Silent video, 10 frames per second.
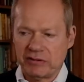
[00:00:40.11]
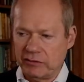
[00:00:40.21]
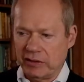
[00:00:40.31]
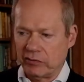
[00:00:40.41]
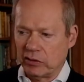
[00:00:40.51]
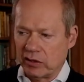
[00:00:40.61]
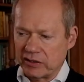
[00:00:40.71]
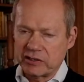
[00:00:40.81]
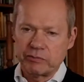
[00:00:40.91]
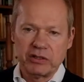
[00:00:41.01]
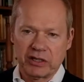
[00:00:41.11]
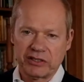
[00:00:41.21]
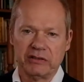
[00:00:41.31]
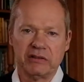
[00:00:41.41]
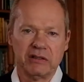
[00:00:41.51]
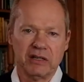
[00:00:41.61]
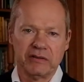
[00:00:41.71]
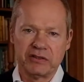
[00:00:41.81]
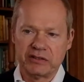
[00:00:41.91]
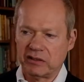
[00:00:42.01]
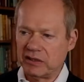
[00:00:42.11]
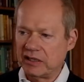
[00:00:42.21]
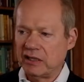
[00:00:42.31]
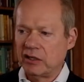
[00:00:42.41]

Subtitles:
You have a large production facility.